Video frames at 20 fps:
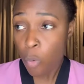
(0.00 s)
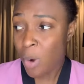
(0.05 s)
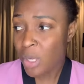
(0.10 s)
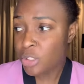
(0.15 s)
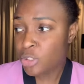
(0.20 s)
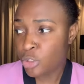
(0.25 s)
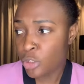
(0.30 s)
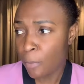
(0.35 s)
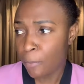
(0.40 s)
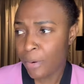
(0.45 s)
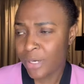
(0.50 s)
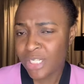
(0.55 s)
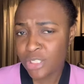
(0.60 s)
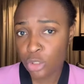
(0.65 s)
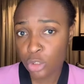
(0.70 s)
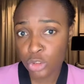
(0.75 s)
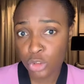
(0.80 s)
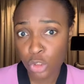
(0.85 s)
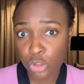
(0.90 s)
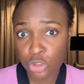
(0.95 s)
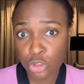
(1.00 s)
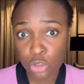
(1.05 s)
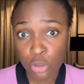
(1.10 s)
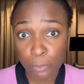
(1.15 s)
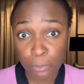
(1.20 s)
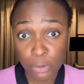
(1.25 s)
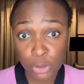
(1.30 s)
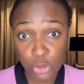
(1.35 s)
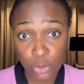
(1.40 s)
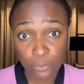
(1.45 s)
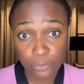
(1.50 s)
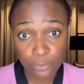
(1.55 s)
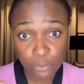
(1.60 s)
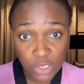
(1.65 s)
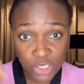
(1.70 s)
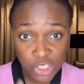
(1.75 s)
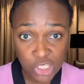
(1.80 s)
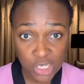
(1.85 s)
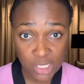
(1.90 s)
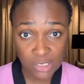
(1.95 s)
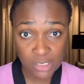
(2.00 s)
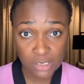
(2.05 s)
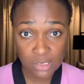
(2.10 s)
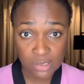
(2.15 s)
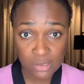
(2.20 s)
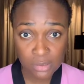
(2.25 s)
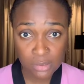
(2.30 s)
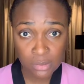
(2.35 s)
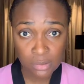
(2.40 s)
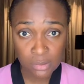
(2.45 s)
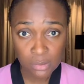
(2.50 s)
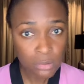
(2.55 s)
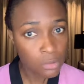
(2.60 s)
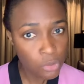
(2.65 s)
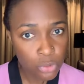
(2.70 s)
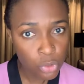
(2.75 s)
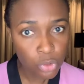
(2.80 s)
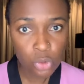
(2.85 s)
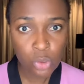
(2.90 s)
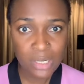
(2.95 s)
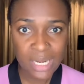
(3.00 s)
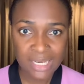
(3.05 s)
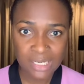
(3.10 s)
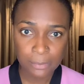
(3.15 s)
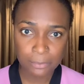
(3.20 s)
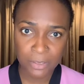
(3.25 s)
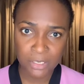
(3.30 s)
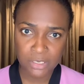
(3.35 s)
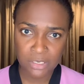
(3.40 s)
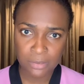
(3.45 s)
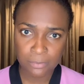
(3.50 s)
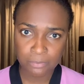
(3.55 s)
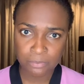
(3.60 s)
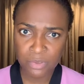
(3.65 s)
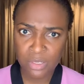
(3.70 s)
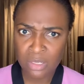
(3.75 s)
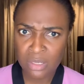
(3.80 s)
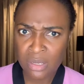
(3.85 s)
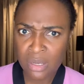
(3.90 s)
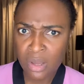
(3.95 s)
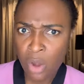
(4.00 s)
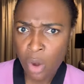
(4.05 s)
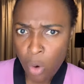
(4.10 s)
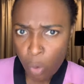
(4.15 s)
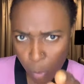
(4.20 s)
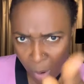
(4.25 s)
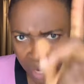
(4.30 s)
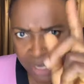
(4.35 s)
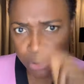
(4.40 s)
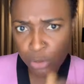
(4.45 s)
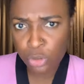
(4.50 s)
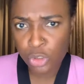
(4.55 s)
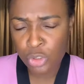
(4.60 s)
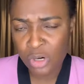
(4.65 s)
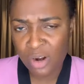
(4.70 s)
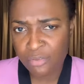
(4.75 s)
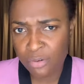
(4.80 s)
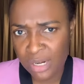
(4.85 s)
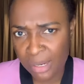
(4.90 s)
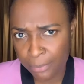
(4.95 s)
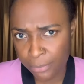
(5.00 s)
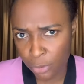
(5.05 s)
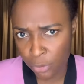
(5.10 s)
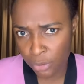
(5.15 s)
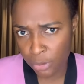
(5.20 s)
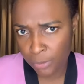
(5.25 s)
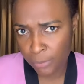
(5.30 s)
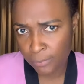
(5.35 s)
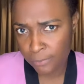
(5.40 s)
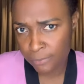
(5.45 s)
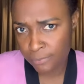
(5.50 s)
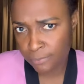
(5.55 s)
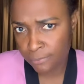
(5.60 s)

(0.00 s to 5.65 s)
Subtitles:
When somebody does not support your foolishness, you don't like the person. Why do you travel abroad?